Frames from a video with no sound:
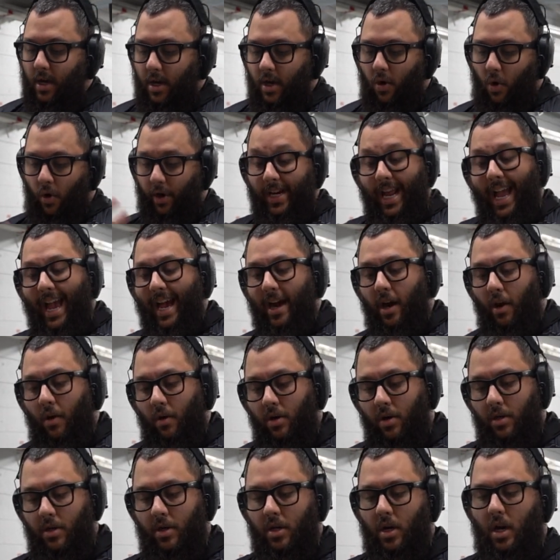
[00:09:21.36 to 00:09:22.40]
or
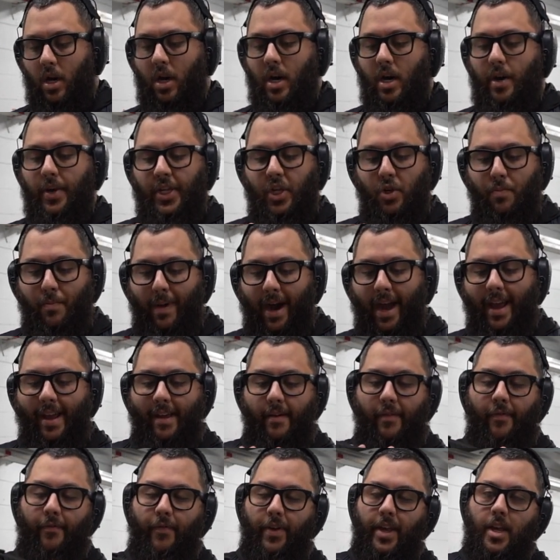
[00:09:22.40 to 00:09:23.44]
gal, you might
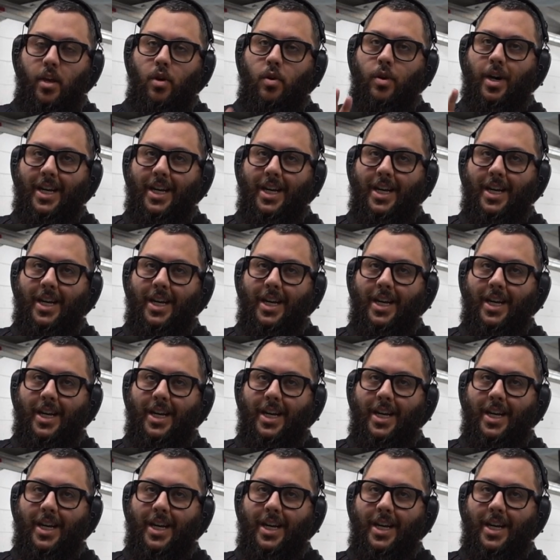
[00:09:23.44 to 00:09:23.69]
feel